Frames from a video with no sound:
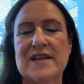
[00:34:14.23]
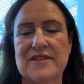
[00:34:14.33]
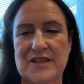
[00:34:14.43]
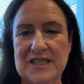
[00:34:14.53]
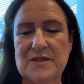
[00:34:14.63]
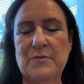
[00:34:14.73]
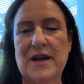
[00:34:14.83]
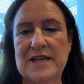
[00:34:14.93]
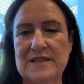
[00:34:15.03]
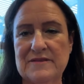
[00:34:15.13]
This
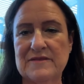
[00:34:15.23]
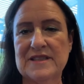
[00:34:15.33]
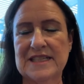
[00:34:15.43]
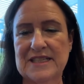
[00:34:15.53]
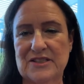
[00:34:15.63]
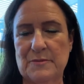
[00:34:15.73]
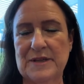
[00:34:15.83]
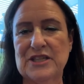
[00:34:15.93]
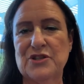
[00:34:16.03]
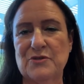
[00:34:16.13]
bread needs to
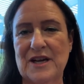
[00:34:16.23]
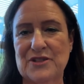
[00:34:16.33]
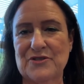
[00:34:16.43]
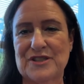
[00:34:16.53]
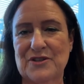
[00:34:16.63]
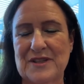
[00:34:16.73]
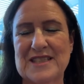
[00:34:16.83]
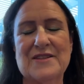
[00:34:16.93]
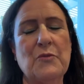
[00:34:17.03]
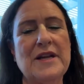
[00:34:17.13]
be two hundred
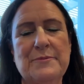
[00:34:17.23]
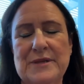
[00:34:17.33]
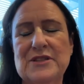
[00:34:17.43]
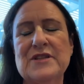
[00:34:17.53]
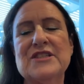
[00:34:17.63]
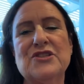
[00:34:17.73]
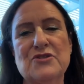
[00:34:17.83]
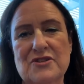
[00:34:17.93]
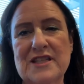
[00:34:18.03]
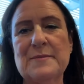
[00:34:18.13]
degrees. One, it's
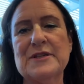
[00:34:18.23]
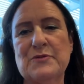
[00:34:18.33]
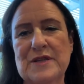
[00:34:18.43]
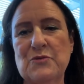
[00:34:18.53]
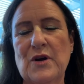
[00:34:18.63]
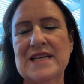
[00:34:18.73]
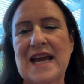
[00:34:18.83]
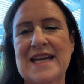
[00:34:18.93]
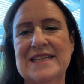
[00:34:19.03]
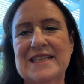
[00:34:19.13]
usually between one
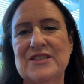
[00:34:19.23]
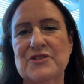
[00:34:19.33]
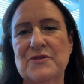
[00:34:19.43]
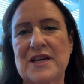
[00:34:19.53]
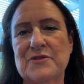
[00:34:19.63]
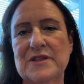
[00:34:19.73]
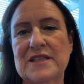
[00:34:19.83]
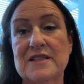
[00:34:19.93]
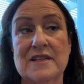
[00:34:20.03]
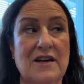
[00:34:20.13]
ninety and two hundred.
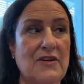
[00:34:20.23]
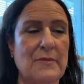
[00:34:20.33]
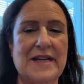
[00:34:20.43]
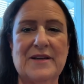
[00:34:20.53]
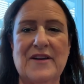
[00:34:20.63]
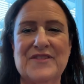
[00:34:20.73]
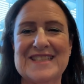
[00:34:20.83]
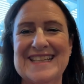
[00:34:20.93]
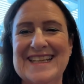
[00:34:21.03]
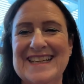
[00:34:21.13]
Oh, my
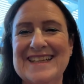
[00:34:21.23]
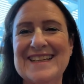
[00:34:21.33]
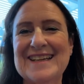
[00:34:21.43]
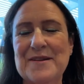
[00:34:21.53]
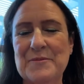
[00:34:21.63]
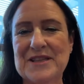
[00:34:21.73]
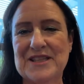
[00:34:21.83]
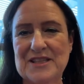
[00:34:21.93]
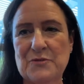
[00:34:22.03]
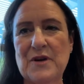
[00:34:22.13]
oven's heated. But
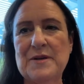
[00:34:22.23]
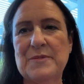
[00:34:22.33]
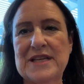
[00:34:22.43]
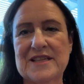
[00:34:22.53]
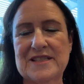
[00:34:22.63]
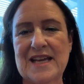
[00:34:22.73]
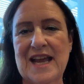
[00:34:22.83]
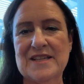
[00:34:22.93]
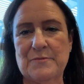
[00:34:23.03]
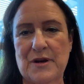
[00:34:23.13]
this one, because it
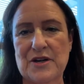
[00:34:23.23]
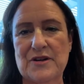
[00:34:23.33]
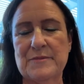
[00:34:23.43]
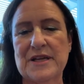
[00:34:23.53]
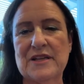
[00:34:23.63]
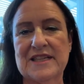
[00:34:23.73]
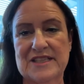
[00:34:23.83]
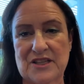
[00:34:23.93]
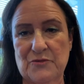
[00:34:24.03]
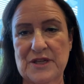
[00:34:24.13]
has butter and milk,
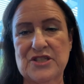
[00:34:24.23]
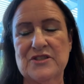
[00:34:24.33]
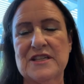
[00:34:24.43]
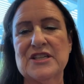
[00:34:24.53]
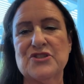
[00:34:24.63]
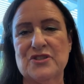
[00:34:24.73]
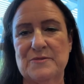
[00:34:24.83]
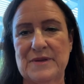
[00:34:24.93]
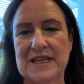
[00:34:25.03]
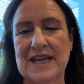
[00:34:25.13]
it's enriched, and it should
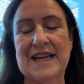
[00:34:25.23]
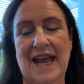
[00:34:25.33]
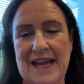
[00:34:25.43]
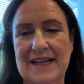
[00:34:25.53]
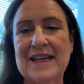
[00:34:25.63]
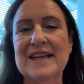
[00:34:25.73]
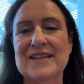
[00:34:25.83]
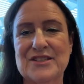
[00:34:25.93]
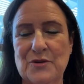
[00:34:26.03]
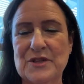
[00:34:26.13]
be an egg.
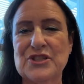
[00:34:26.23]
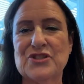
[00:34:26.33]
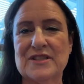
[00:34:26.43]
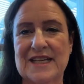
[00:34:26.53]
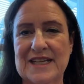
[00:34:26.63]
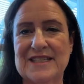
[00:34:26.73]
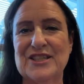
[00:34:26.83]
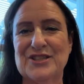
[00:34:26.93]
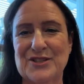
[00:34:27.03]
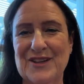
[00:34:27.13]
So it should get to
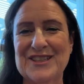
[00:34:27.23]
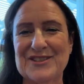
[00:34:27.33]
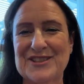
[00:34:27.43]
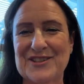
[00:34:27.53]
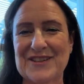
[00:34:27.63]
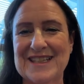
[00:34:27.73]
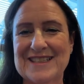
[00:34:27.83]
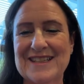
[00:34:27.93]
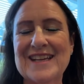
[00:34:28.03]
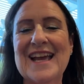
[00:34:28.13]
two hundred degrees.